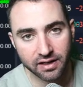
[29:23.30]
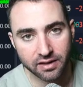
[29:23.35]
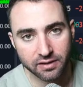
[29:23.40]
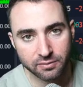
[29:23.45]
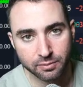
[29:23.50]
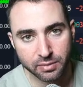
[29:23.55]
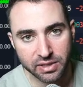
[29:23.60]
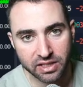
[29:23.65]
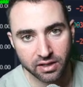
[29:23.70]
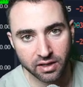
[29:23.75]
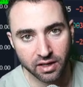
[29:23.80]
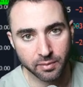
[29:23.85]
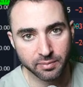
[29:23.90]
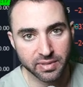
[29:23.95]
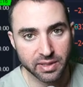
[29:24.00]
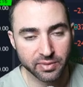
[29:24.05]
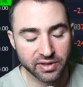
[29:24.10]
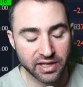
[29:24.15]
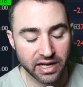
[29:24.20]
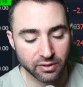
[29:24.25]

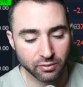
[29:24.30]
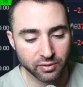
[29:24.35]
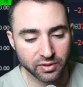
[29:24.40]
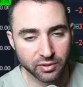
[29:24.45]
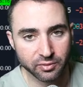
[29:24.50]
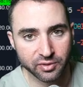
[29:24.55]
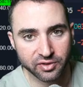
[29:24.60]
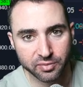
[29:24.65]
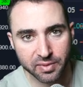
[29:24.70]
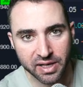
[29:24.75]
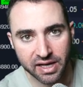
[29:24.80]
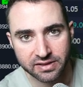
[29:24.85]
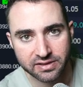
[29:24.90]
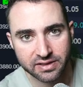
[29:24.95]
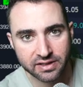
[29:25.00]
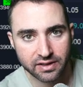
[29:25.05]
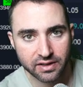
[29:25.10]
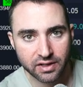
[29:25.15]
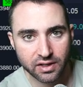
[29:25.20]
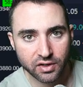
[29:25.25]
people that I really respect.
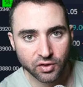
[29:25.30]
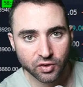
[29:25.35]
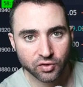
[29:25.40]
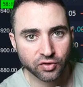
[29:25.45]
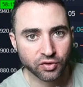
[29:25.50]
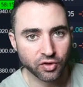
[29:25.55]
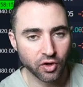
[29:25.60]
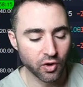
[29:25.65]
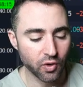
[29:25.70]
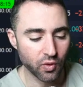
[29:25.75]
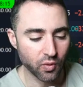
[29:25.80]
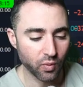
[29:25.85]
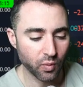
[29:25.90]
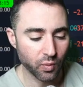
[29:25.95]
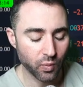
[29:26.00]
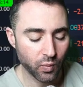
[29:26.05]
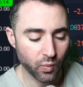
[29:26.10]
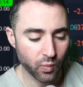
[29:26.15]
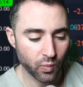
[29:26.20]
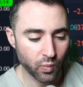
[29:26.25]
So
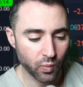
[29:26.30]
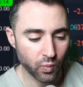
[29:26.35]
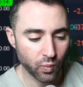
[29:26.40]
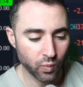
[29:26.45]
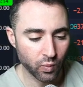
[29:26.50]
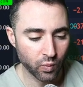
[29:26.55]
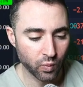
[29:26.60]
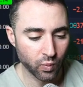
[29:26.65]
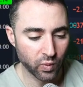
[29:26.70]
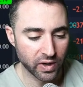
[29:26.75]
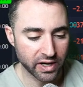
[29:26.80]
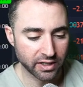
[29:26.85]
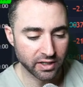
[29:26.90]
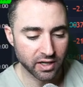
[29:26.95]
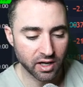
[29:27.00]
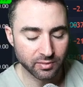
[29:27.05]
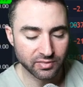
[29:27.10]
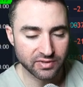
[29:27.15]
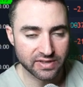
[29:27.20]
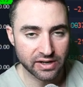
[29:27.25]
when it
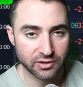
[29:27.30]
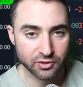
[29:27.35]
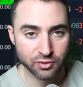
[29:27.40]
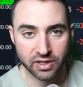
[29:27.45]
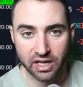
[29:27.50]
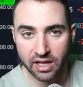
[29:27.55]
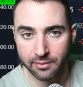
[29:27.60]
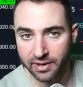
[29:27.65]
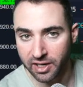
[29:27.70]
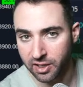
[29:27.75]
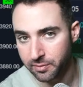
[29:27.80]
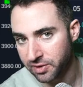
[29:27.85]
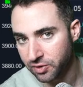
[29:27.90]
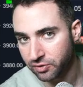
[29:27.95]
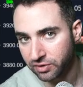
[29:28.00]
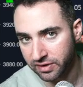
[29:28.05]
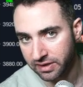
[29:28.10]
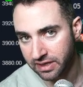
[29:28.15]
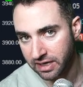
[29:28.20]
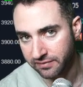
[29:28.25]
comes down to it, am I going to be
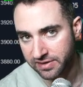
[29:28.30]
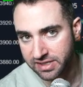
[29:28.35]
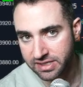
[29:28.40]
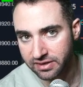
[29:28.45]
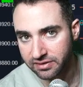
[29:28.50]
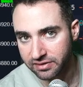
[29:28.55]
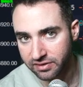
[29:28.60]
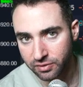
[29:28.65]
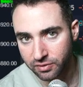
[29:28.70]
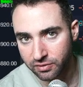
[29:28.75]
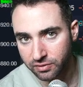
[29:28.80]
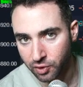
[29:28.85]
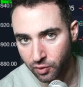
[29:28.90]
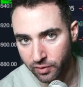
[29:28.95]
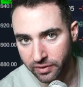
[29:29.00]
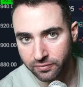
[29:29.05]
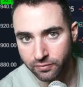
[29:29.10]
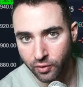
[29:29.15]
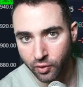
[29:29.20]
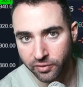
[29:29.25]
using the MVT signal going
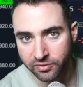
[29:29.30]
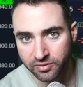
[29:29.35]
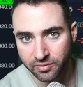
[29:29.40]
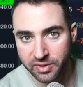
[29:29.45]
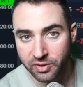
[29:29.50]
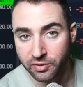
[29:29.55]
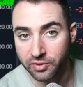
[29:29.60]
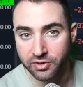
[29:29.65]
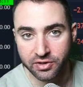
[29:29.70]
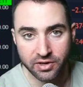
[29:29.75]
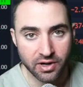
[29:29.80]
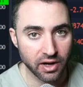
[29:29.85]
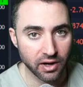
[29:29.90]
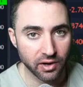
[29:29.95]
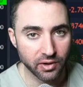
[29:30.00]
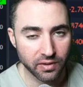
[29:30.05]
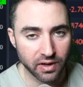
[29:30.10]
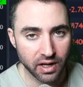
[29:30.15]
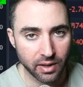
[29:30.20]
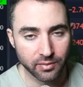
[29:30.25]
forwards from here? No,
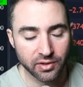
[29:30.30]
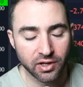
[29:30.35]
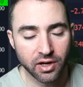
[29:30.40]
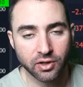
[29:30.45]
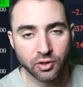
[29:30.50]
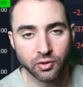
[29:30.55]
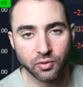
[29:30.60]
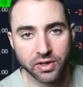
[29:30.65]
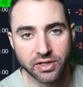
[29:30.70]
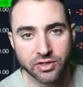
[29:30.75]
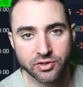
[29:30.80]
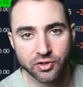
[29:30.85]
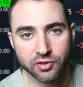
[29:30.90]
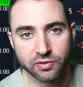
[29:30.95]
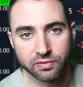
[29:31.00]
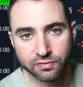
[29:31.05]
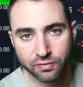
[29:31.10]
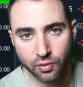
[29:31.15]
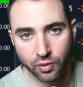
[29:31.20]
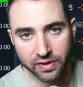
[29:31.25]
I'm not going to,
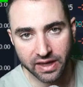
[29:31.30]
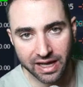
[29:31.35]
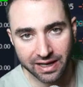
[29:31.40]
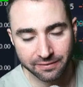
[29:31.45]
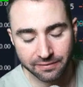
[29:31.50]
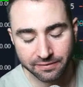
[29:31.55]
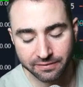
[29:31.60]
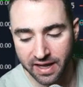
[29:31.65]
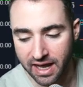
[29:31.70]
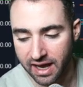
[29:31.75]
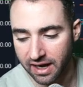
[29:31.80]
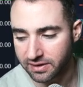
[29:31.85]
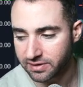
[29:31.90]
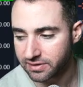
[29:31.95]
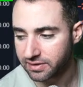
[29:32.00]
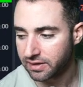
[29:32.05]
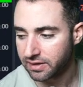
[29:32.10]
for that fact.